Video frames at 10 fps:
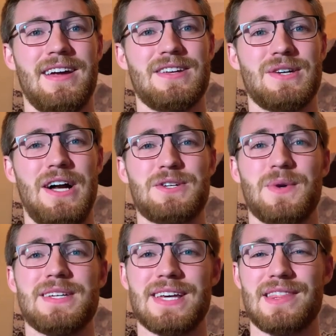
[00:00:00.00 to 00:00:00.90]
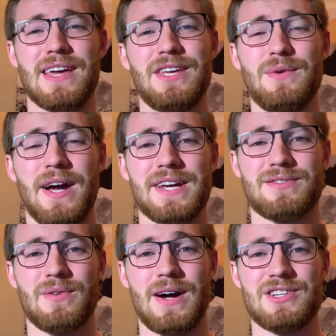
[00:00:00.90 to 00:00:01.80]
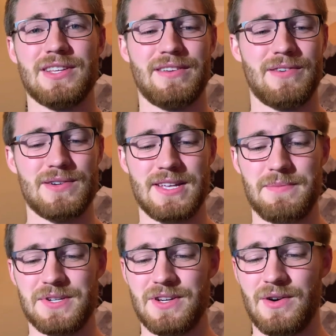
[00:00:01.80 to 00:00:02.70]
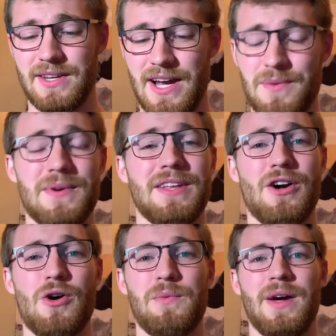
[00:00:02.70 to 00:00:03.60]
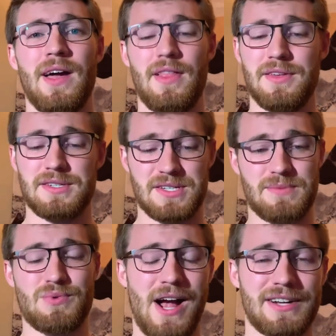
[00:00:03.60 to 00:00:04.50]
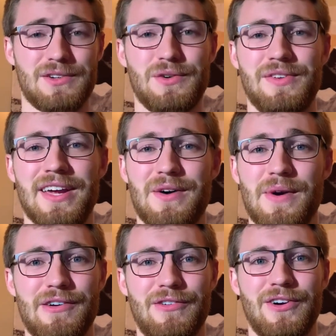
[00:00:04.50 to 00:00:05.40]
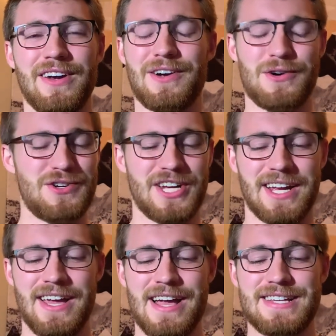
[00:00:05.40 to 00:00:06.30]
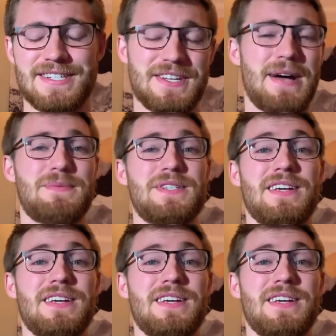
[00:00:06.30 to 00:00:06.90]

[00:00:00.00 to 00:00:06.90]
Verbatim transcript: So I just want to say thank you guys for watching the first episode. And I really hope this is some practical takeaway for encouraging steps